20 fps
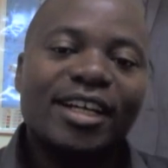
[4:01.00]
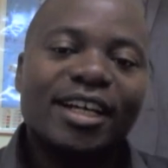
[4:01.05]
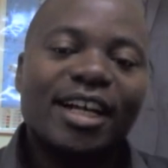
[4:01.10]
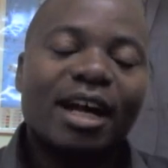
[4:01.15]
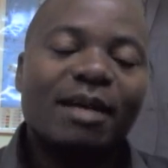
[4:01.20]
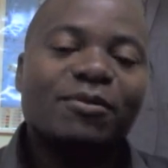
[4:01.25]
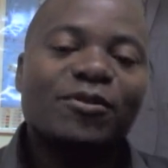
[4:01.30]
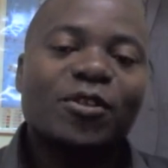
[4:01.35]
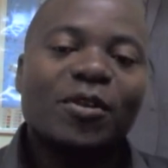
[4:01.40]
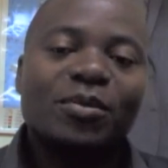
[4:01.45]

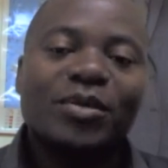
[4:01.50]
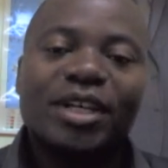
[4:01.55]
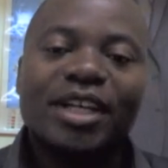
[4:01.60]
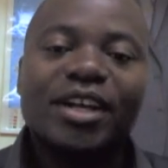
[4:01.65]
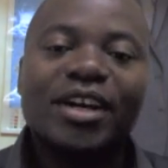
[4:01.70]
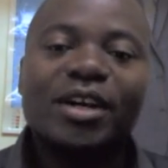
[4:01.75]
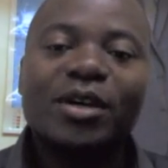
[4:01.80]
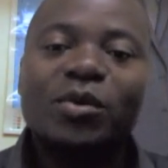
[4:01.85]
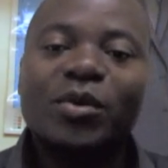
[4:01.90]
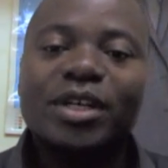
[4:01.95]
comes from the
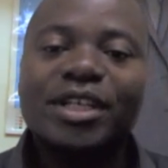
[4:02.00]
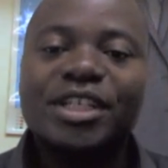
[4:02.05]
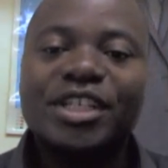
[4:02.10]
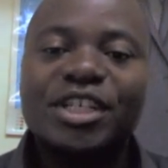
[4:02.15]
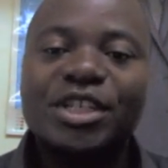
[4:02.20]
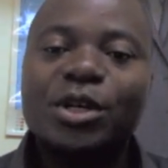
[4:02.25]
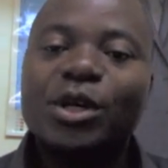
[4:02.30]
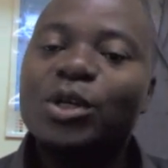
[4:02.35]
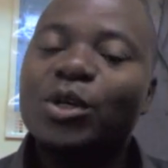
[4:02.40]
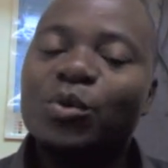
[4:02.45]
Greek word
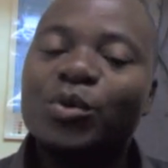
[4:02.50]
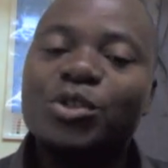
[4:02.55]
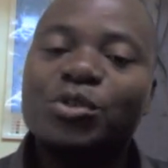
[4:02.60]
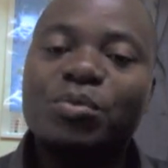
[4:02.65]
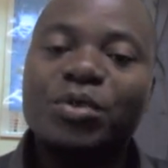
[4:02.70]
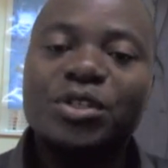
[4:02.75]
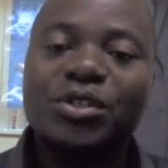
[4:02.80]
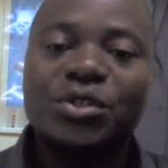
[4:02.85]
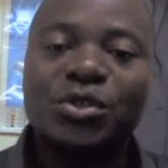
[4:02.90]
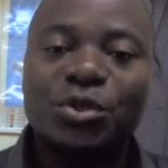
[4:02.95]
dion, which
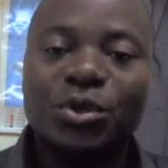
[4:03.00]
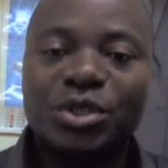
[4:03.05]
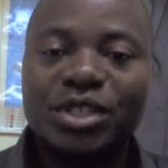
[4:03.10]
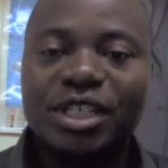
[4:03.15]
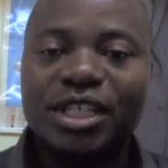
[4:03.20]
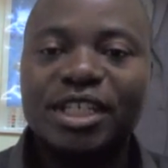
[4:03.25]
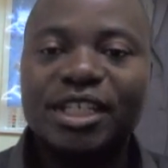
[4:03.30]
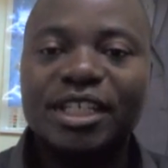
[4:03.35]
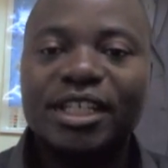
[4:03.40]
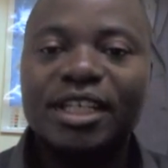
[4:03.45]
means
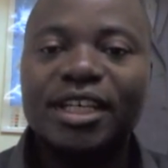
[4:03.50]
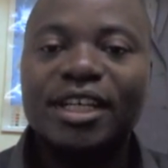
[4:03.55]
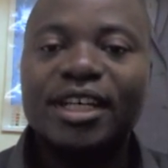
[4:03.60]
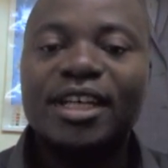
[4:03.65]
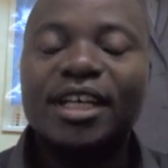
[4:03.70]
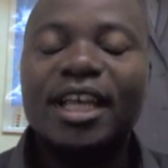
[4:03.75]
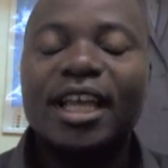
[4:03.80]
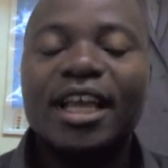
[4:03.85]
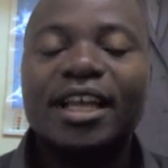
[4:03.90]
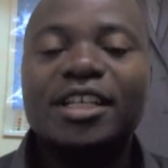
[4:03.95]
duty,
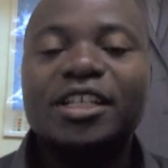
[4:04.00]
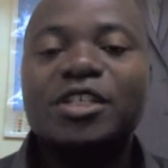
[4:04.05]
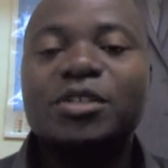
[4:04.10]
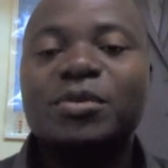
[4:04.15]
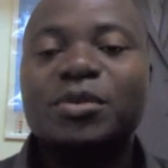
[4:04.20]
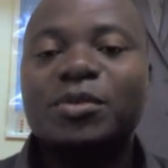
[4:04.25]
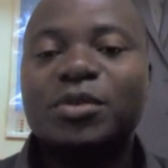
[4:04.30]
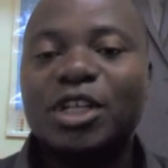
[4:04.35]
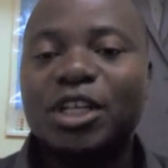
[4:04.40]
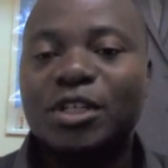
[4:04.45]
and
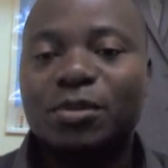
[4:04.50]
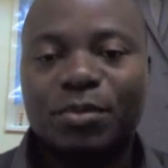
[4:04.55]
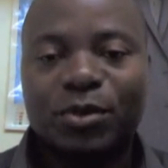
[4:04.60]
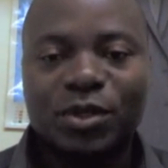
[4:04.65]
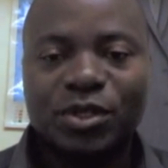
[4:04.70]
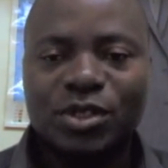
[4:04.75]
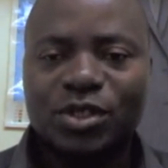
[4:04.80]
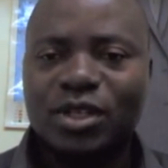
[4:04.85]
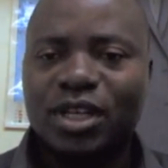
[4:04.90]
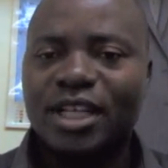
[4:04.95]
it
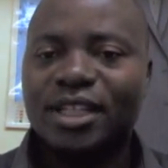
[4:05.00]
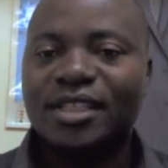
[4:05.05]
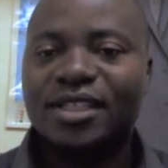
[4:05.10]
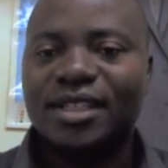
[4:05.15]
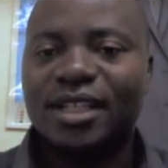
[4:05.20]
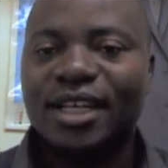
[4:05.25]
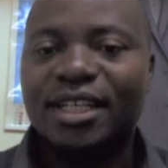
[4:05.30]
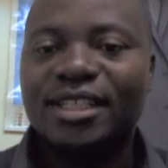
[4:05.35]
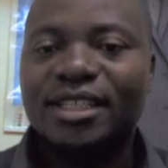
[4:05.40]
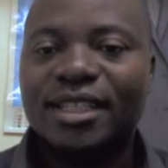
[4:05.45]
postulates
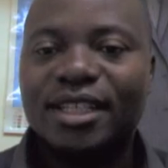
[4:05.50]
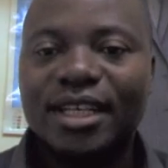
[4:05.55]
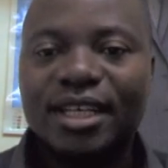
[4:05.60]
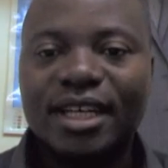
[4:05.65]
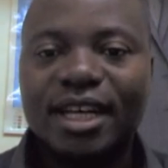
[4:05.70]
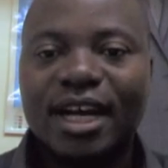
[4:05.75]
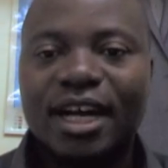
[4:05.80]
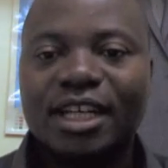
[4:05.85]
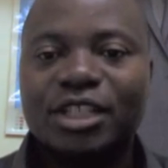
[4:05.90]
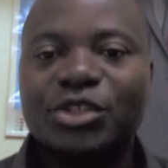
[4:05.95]
that there
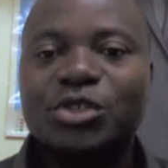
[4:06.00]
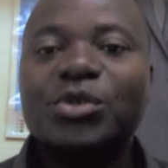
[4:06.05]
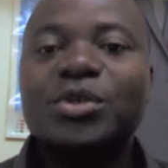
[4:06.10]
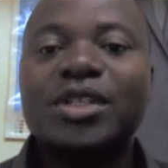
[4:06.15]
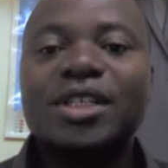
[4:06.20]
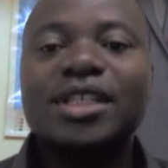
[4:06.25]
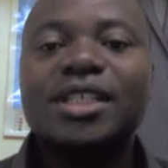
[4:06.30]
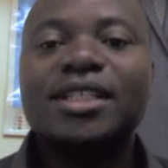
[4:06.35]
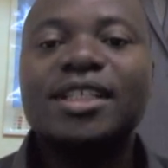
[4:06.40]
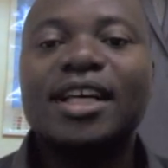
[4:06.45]
are
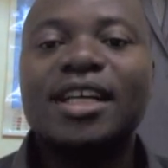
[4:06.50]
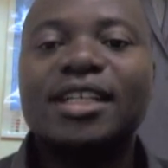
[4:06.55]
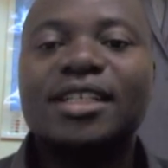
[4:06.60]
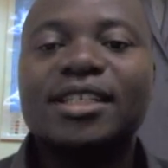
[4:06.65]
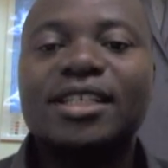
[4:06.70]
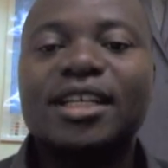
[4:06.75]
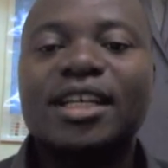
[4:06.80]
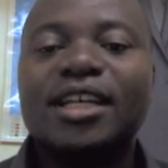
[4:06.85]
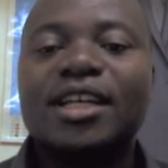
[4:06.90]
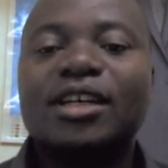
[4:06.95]
duties
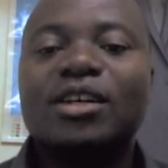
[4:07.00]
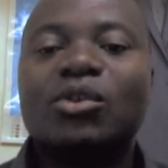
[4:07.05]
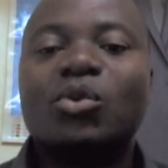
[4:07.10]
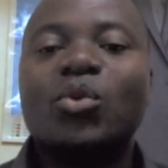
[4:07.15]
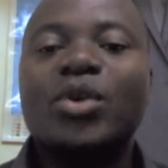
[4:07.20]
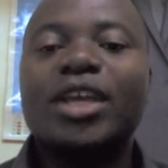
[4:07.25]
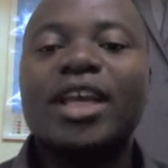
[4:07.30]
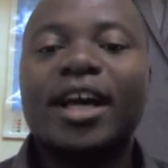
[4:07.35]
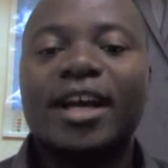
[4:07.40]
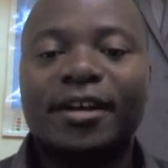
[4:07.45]
that
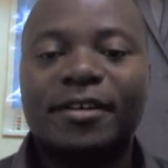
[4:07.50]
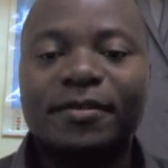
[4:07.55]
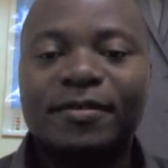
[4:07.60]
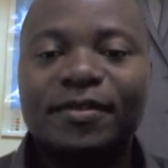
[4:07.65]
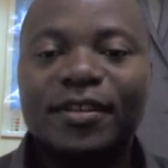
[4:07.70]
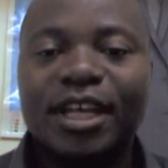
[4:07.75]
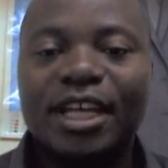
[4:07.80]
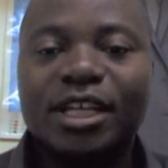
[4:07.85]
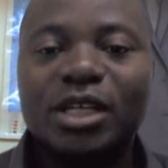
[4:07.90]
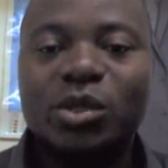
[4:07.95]
we have,
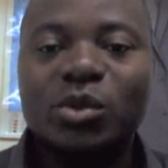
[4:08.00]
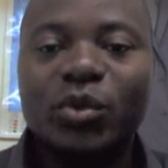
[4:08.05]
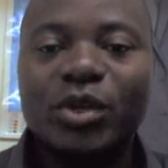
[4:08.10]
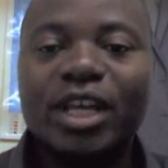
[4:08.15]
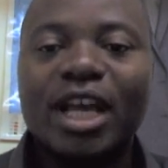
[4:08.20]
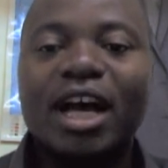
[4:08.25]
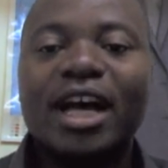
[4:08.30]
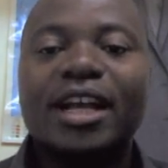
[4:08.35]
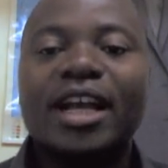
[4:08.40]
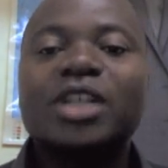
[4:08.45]
and
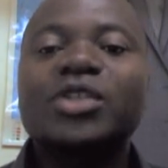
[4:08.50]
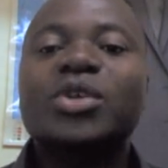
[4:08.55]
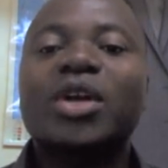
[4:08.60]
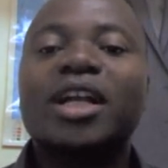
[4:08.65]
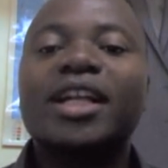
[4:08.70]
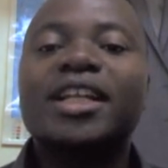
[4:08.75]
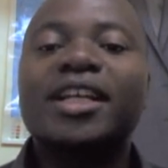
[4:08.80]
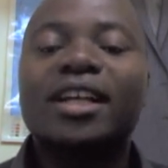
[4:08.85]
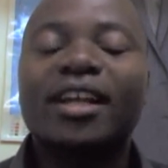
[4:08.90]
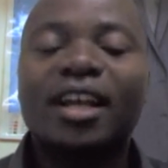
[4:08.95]
we are
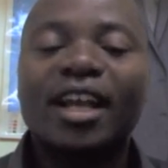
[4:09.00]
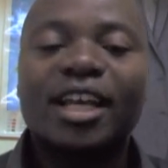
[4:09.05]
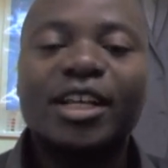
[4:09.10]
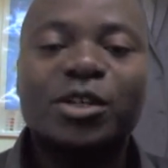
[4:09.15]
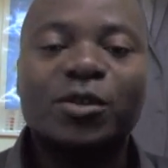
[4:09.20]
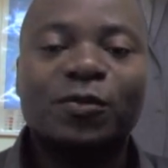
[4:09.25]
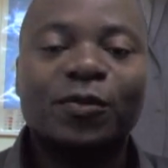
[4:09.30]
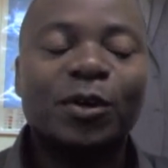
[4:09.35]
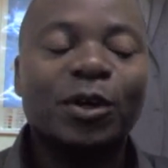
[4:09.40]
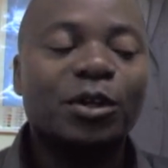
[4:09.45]
naturally inclined
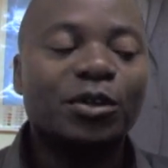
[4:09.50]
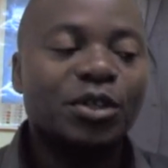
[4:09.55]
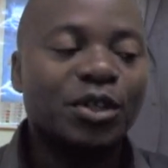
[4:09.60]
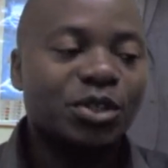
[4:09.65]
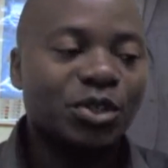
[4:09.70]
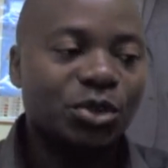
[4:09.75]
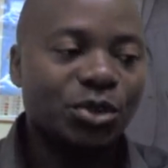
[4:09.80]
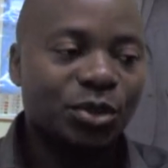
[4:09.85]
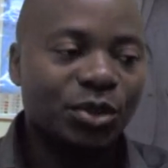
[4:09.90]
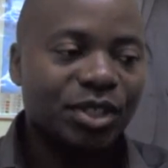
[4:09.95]
to follow
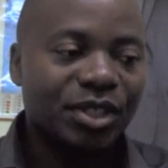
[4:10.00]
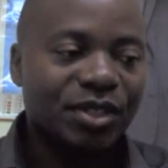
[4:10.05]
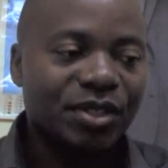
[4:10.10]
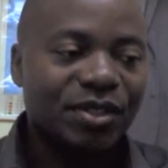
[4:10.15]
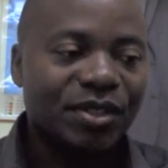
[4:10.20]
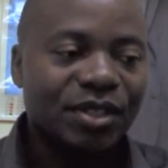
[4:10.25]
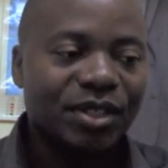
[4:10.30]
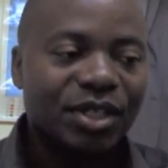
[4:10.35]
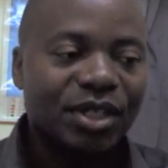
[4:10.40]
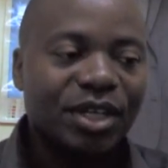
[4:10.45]
those
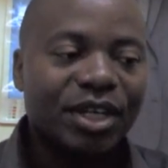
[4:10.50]
duties.